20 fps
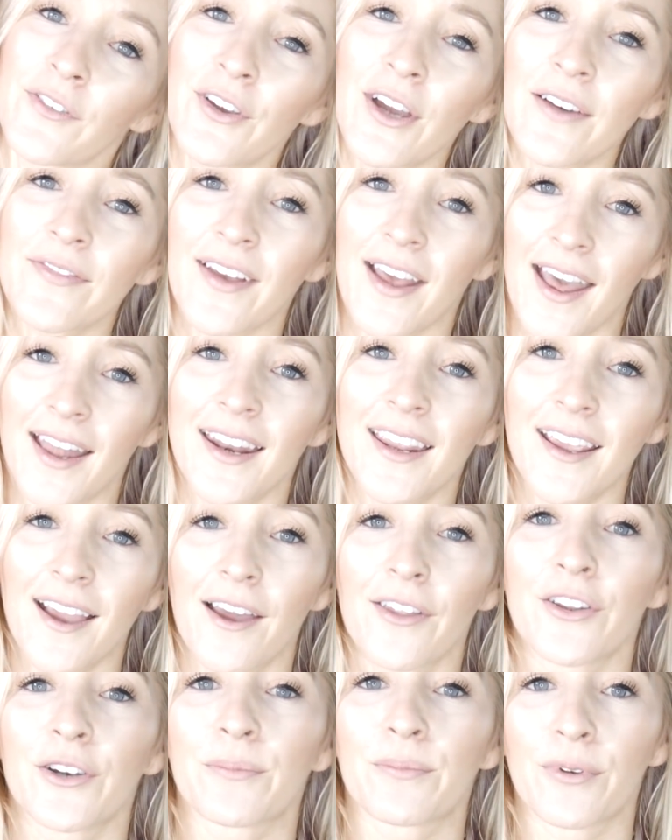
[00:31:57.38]
you have any
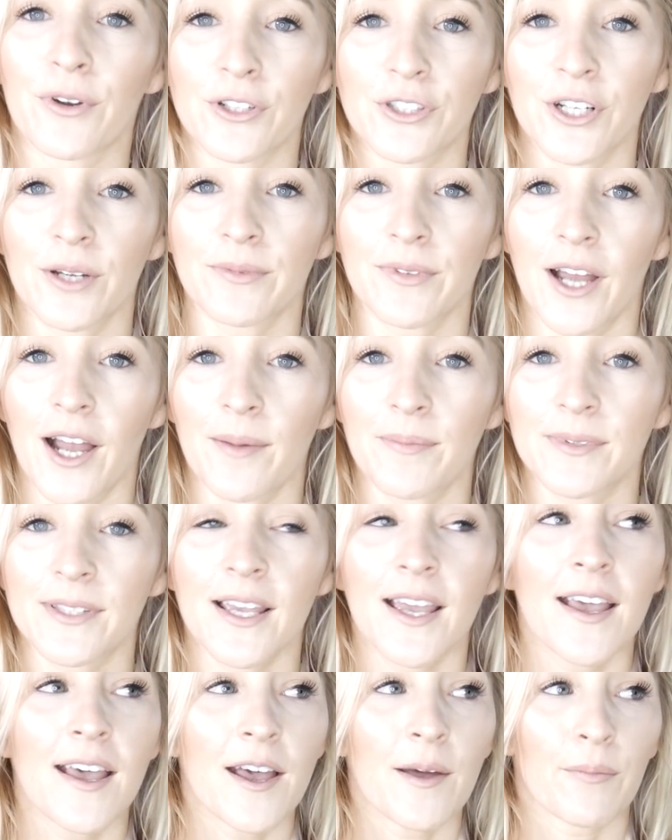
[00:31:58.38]
other push-up tops
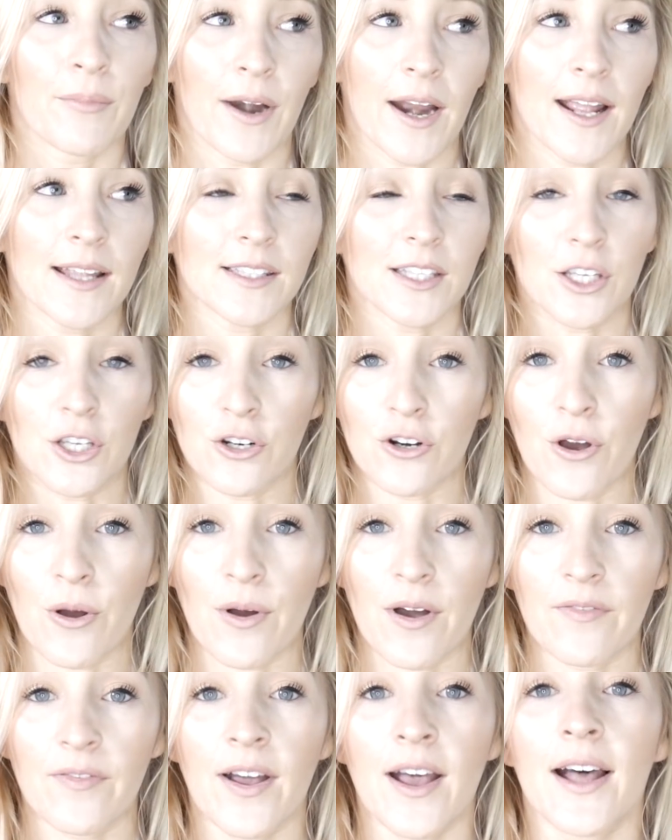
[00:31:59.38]
brands that you
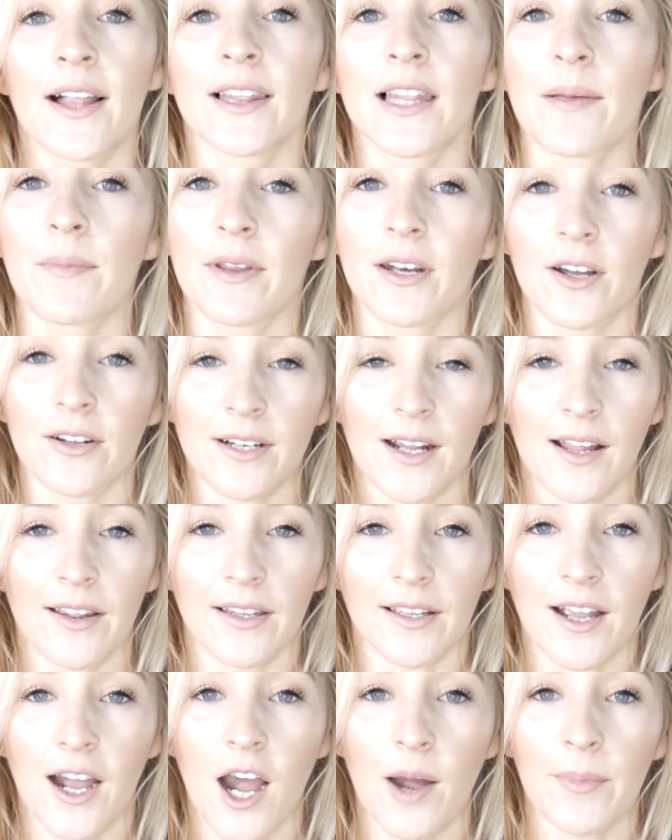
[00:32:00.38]
know of, let me know down in
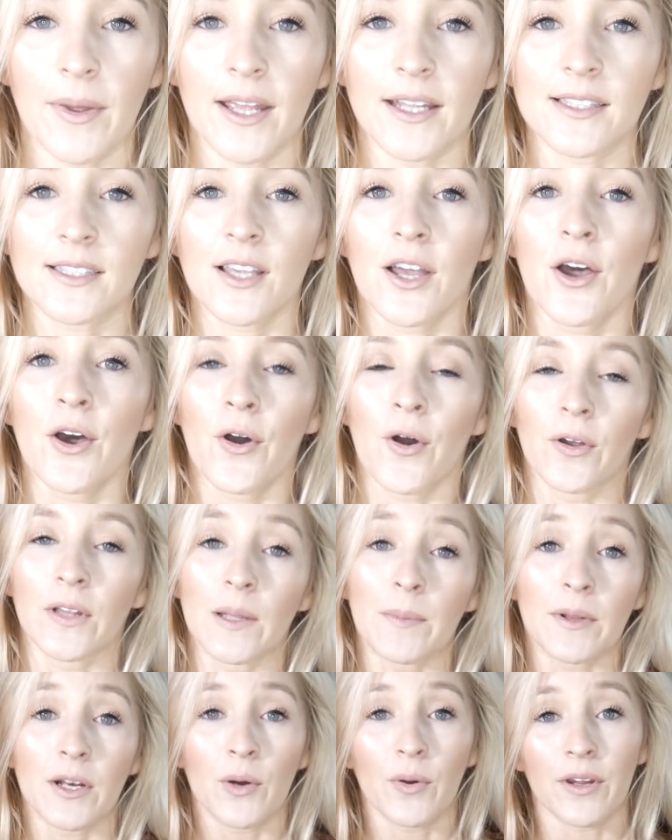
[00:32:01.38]
the comments, or
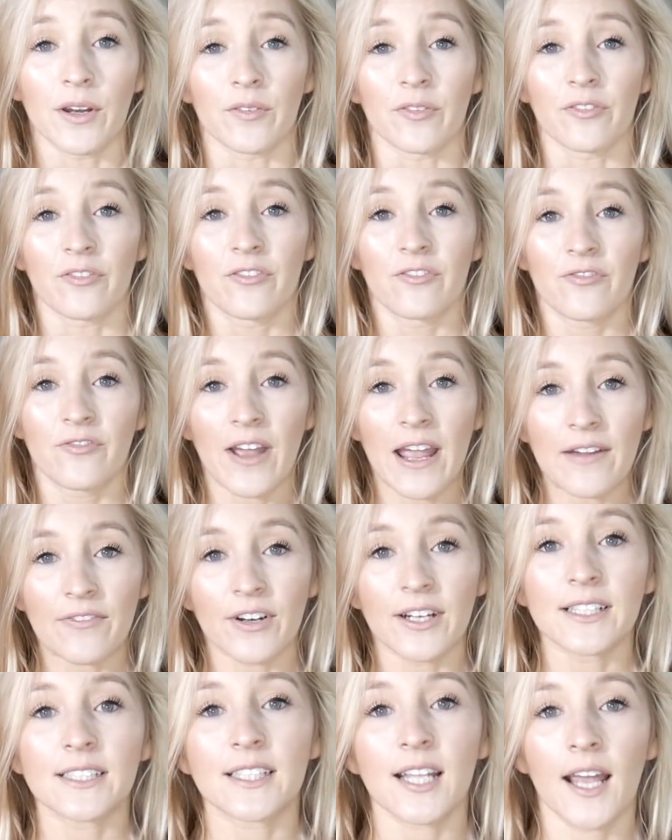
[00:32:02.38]
let me know what your
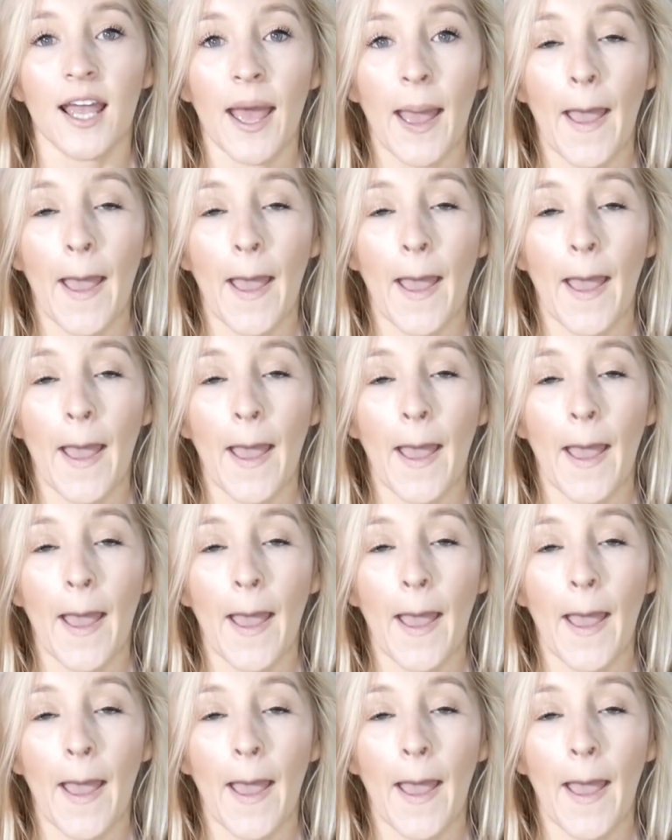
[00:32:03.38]
favorite